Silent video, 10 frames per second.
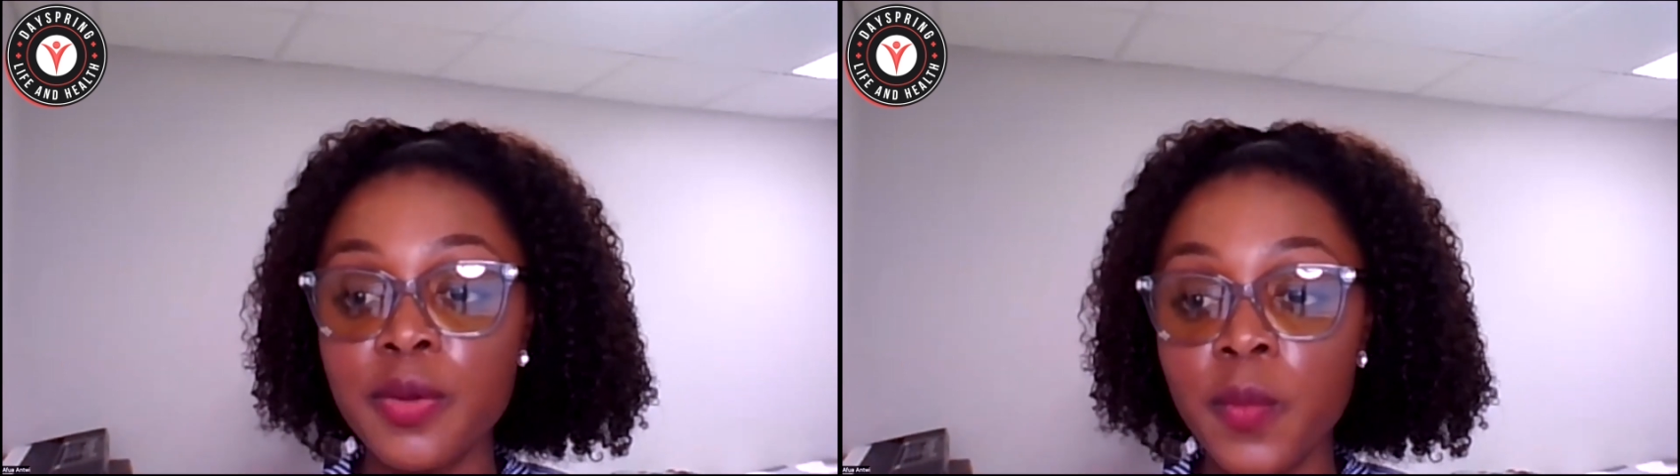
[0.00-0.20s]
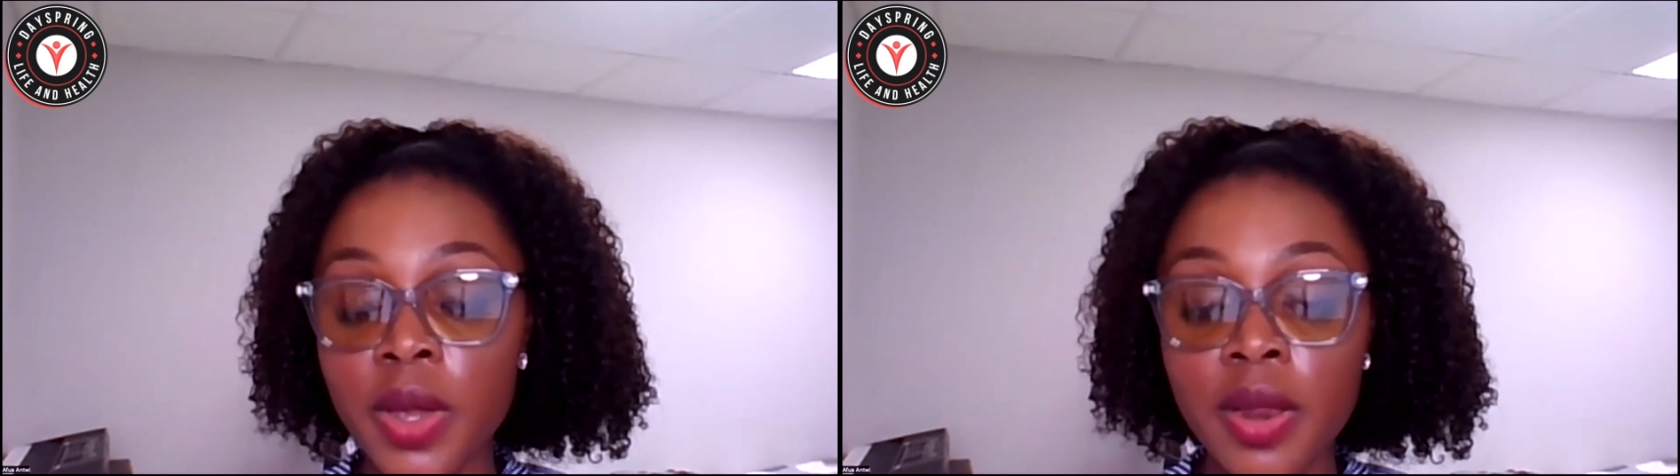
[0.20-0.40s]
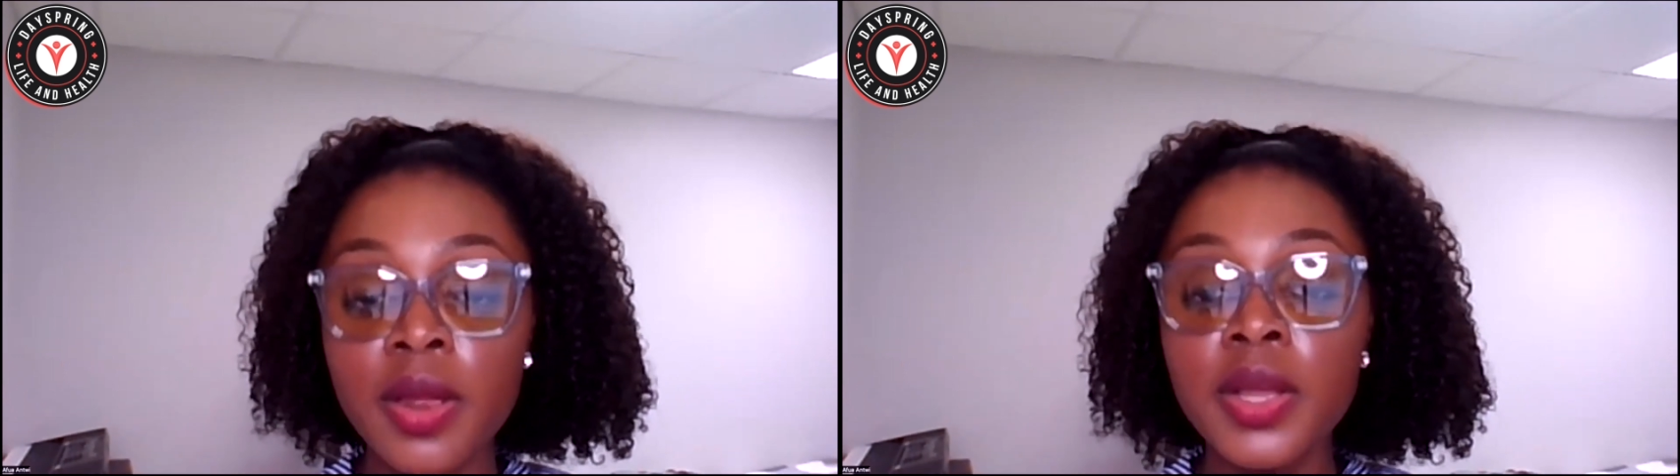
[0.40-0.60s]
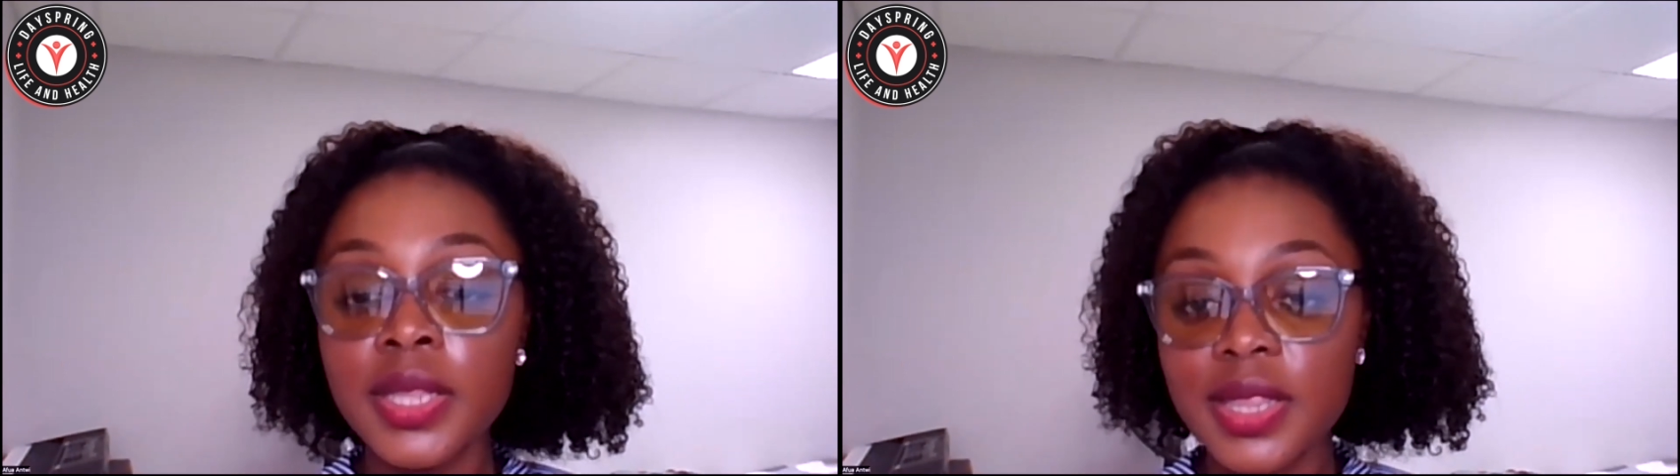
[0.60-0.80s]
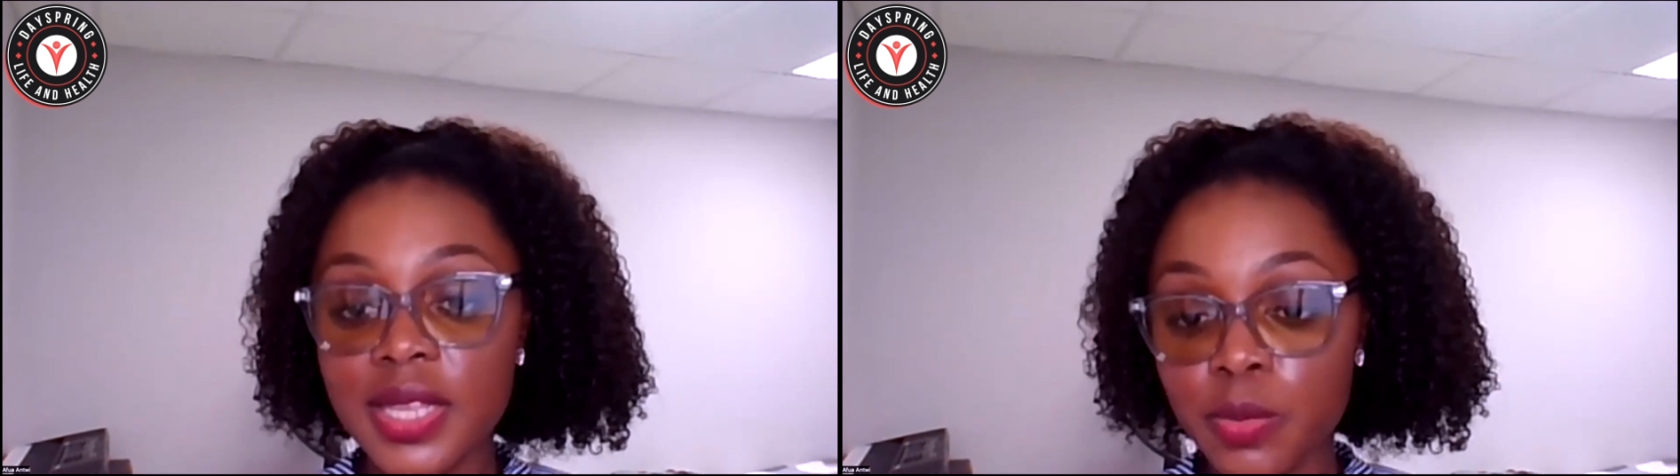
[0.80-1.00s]
where
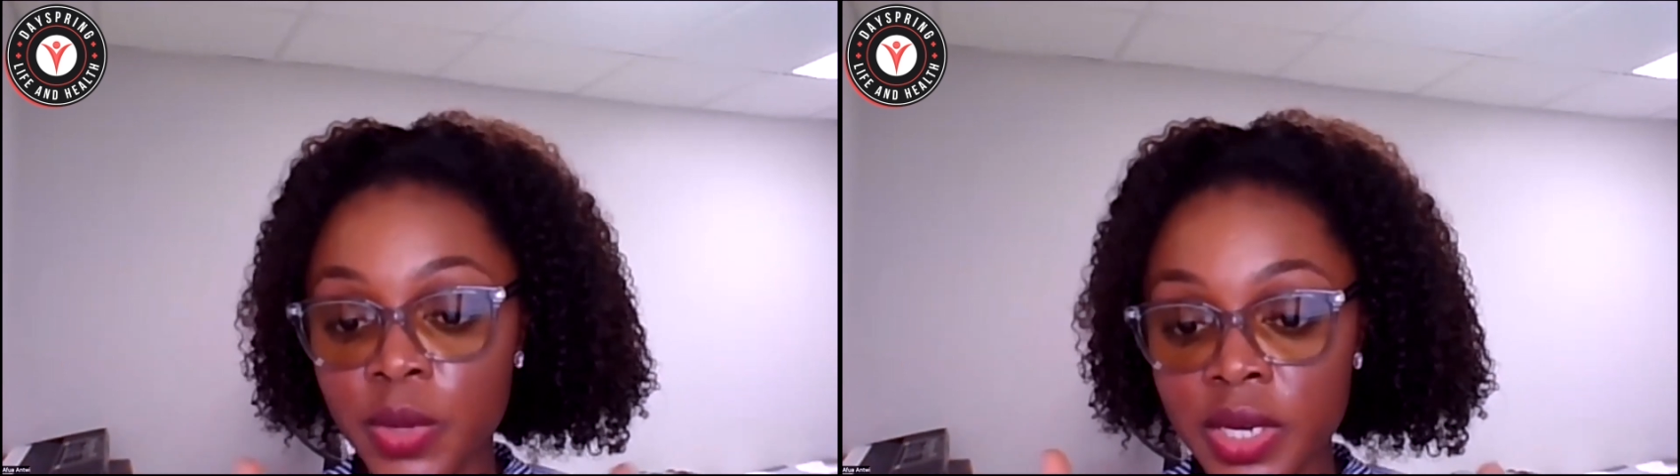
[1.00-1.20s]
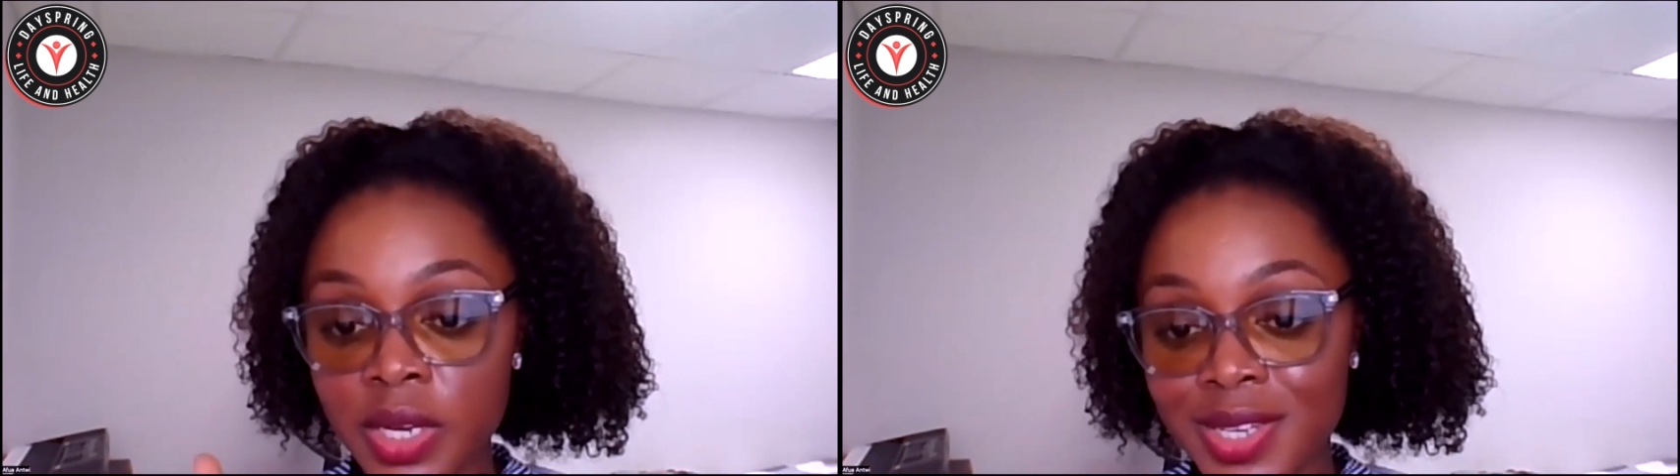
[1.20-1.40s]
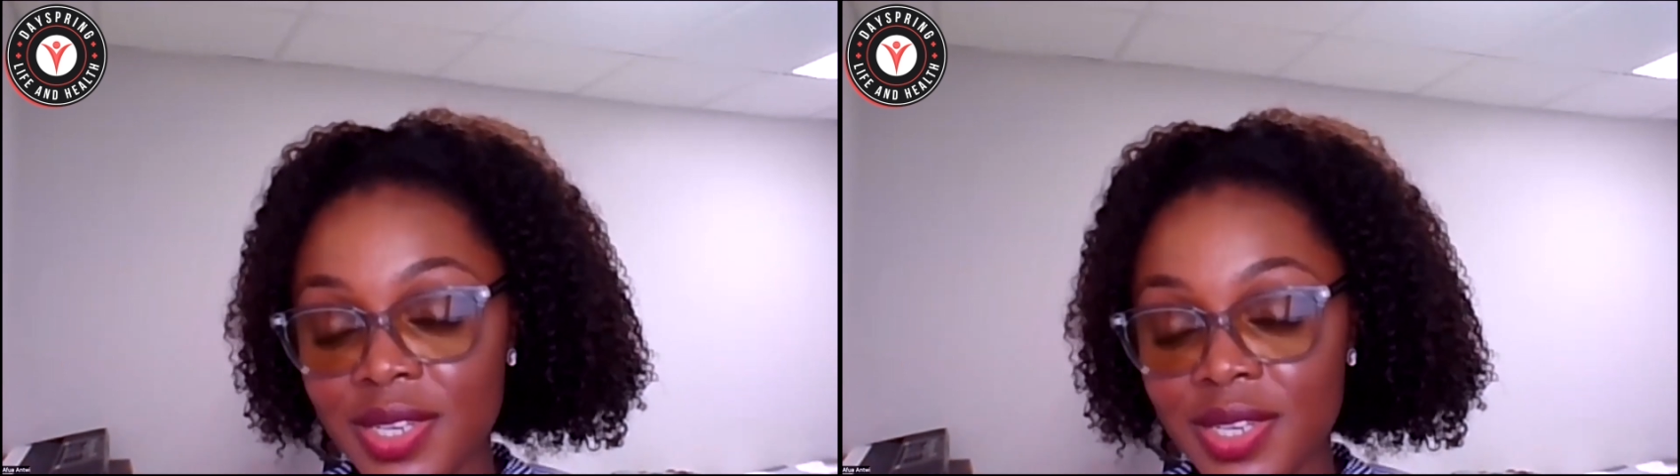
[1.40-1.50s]
that we need